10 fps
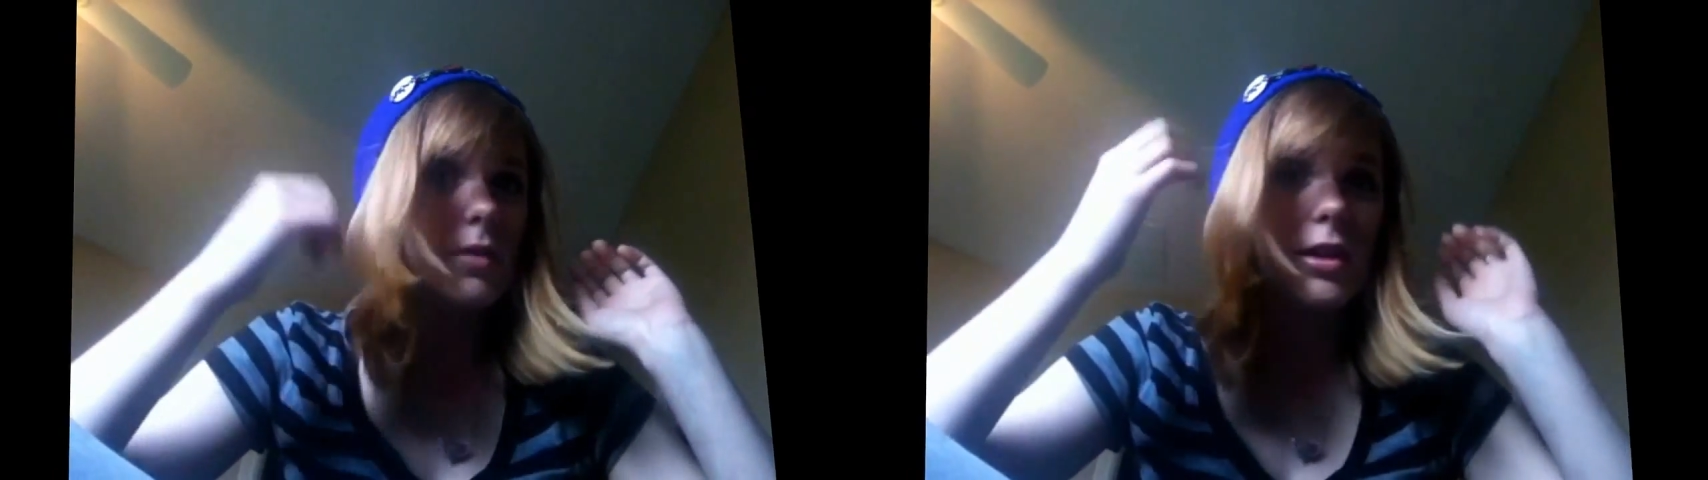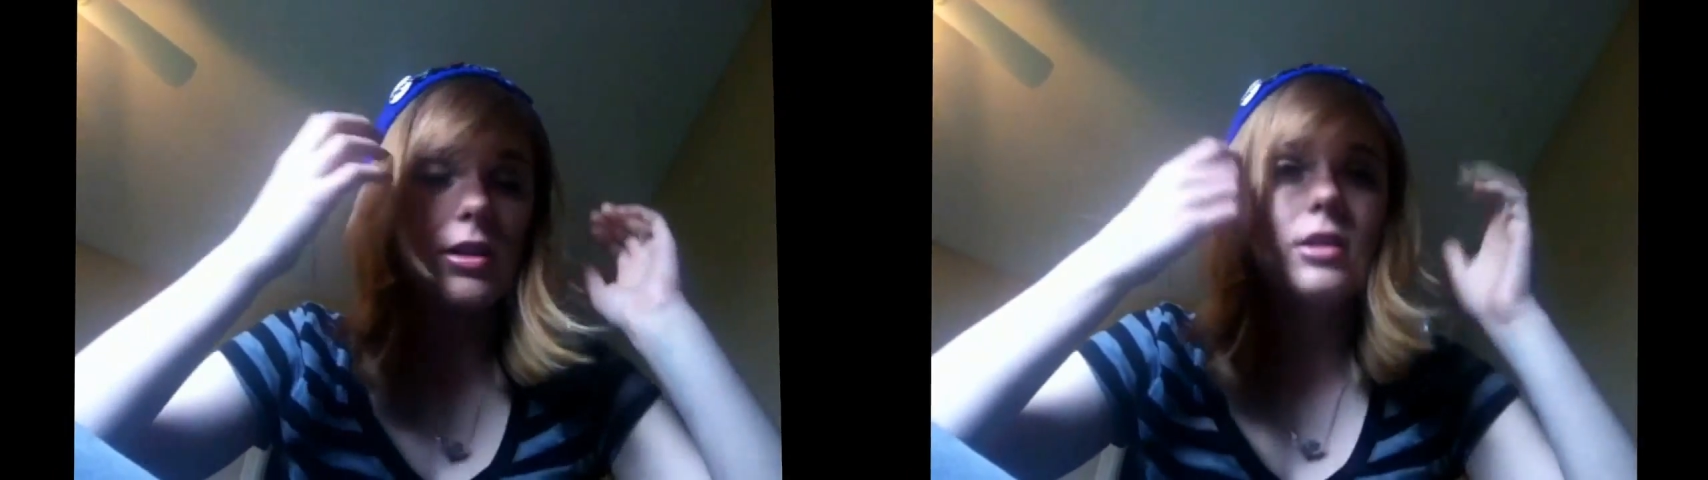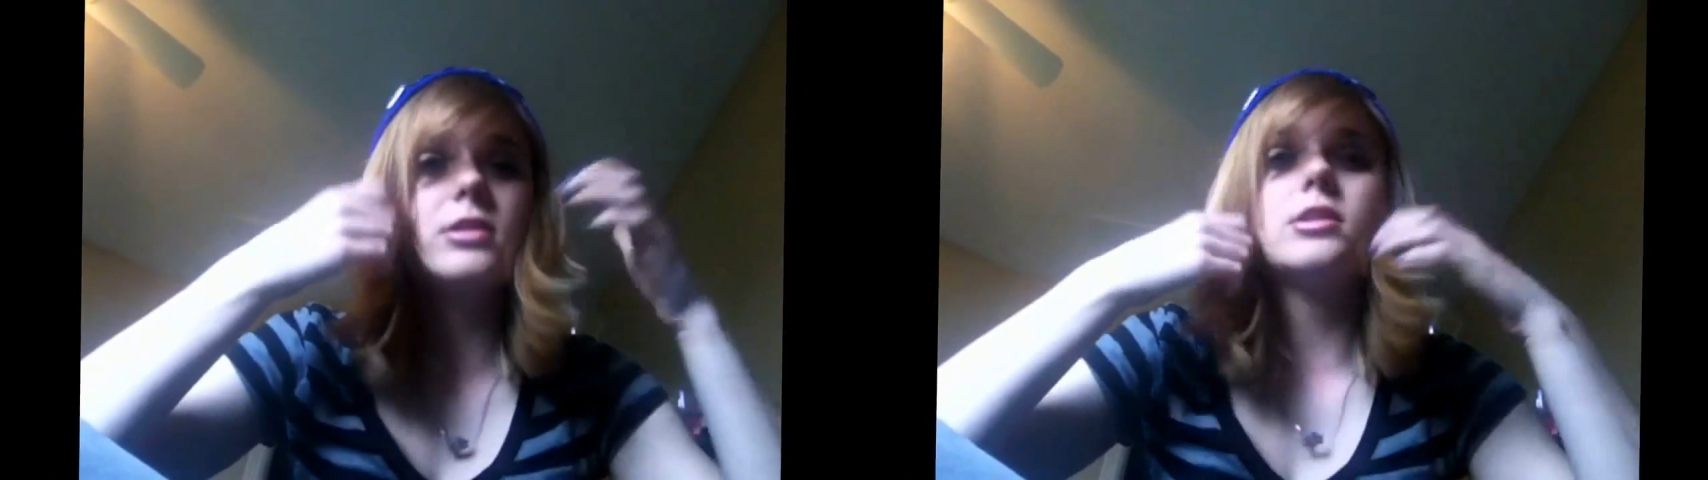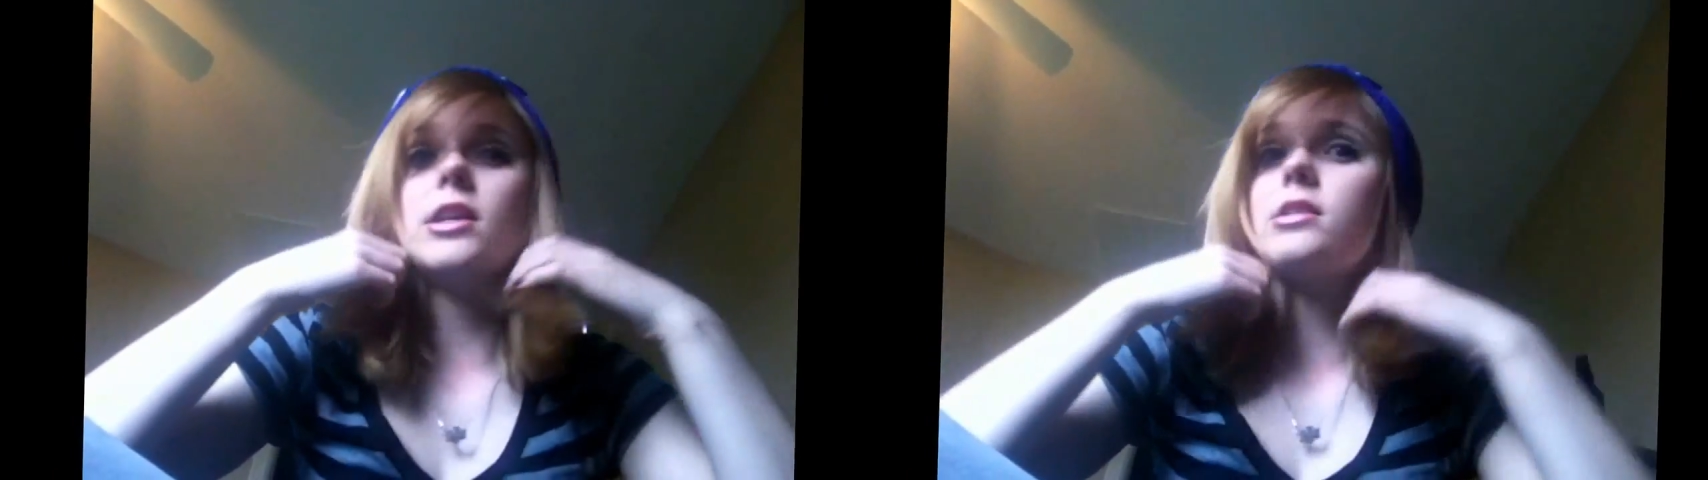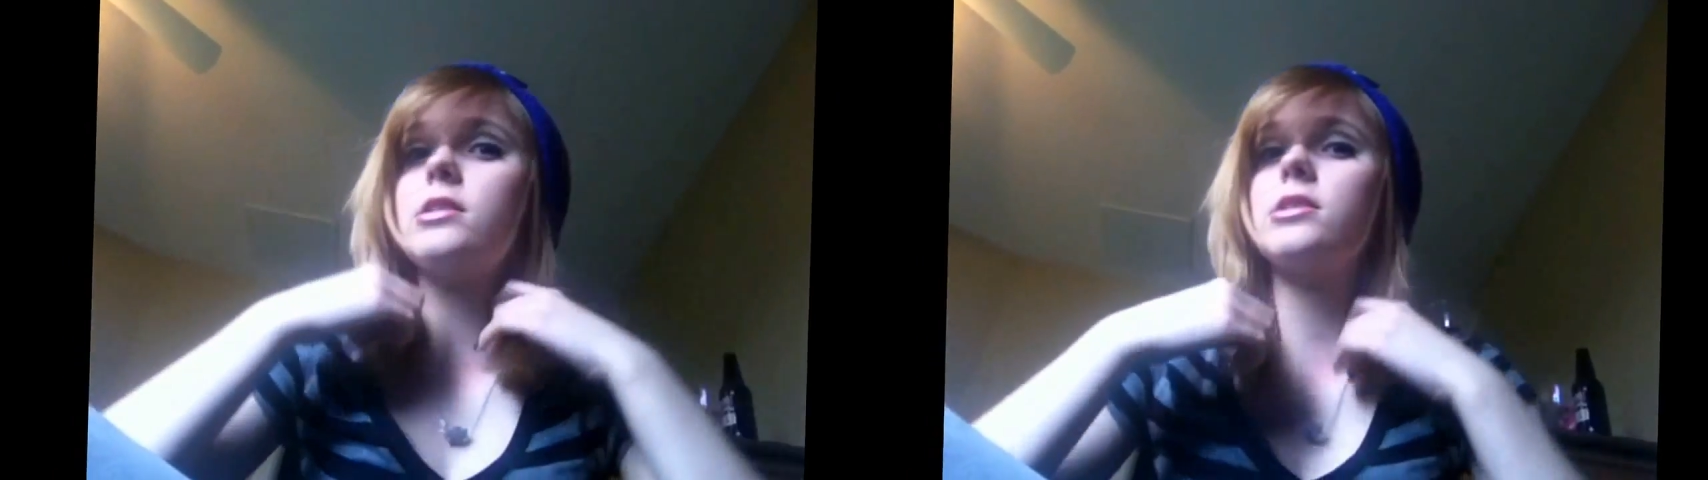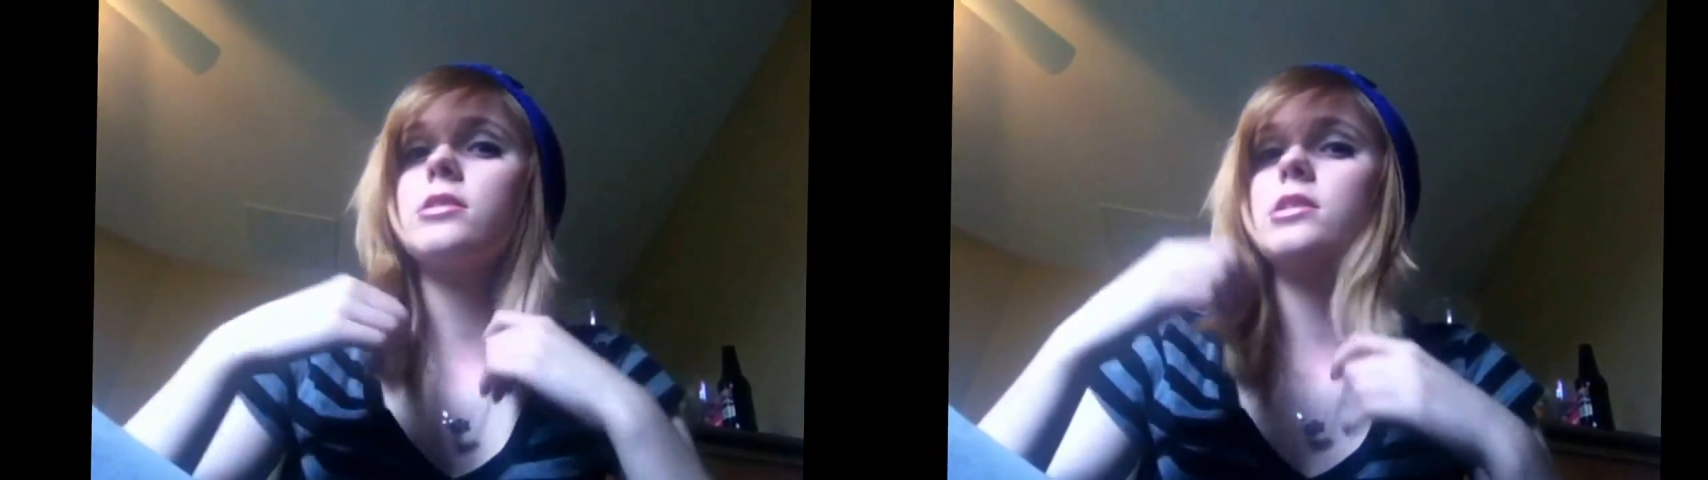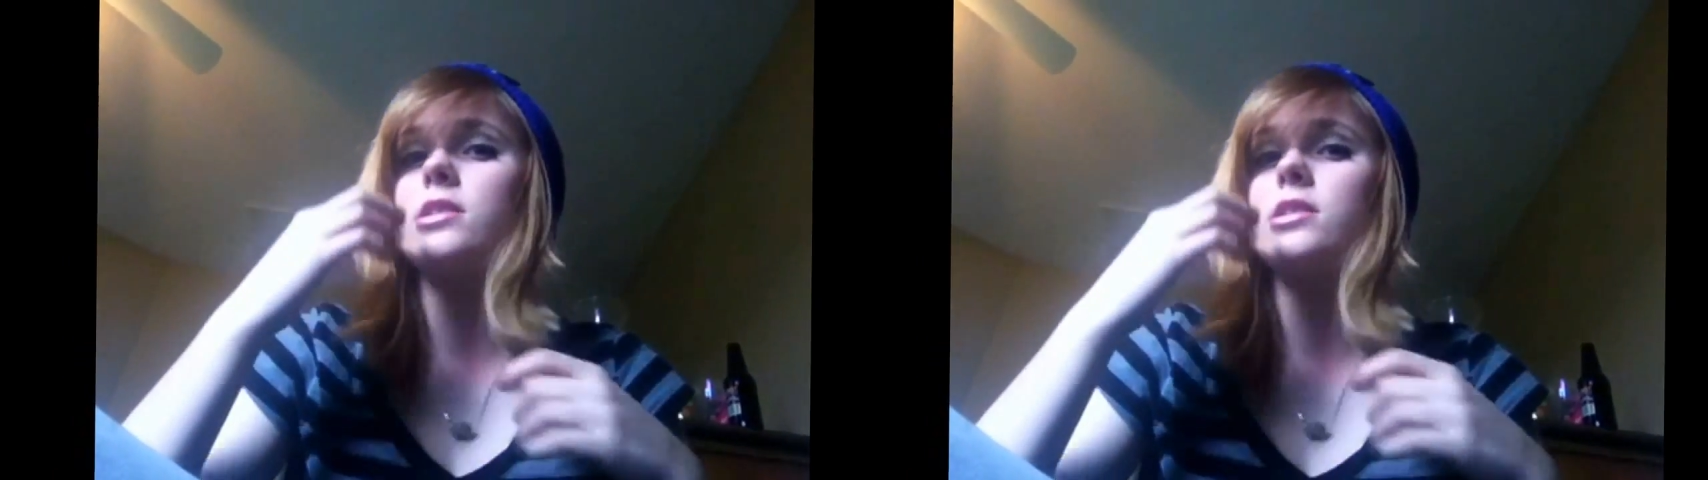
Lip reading: and it sets